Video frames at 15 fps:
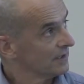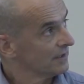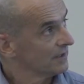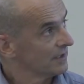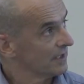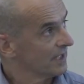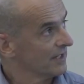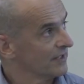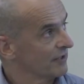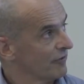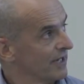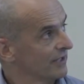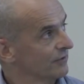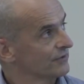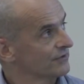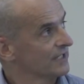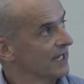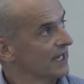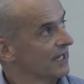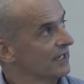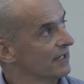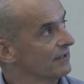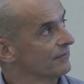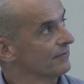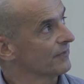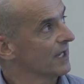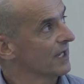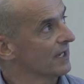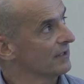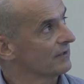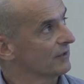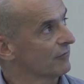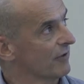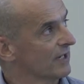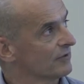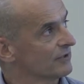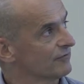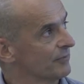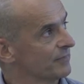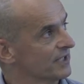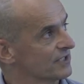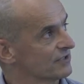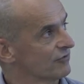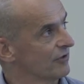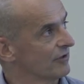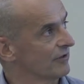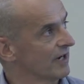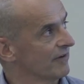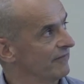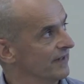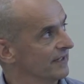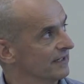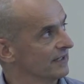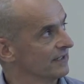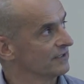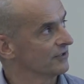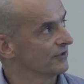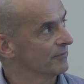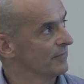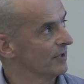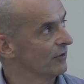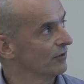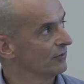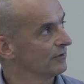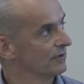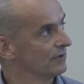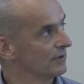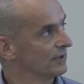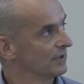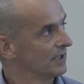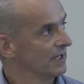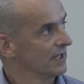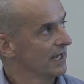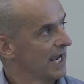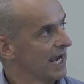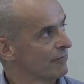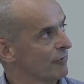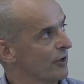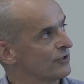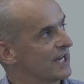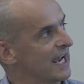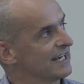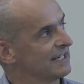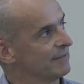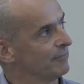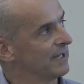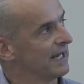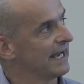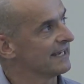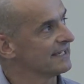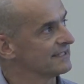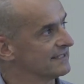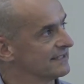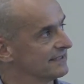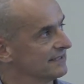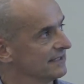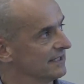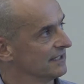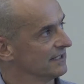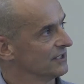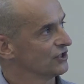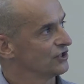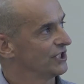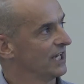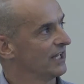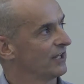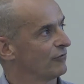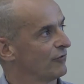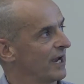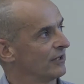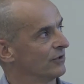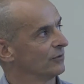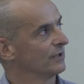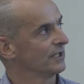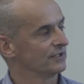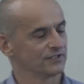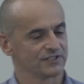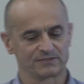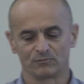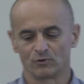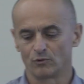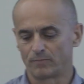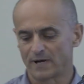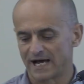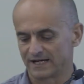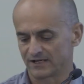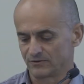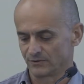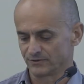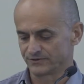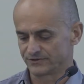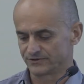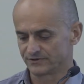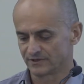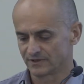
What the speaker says: The granules from the extruder are fed into the mill, and rotating plates share the granule into small particles.